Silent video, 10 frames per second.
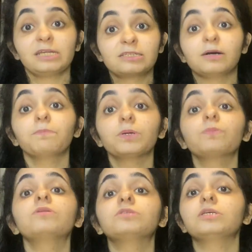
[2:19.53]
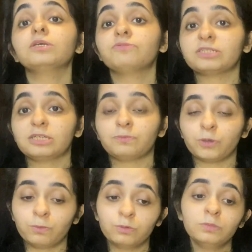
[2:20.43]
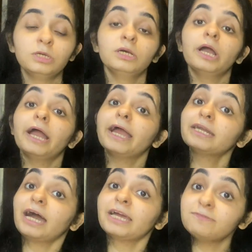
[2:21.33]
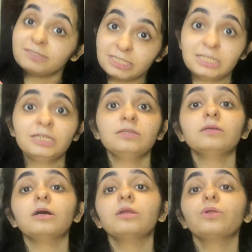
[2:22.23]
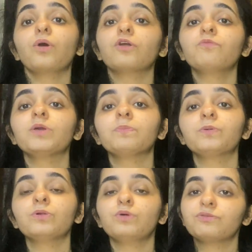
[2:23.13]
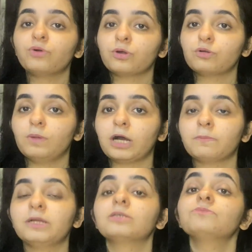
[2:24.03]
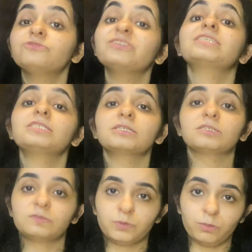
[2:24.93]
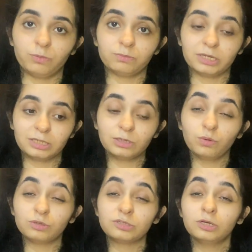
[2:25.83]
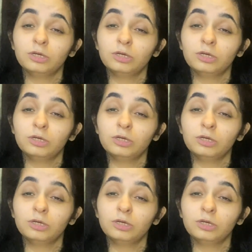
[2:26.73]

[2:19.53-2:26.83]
Like some people really face that problem, and I have seen a lot of people who have gone to Mark Meldrum facing this problem, that he goes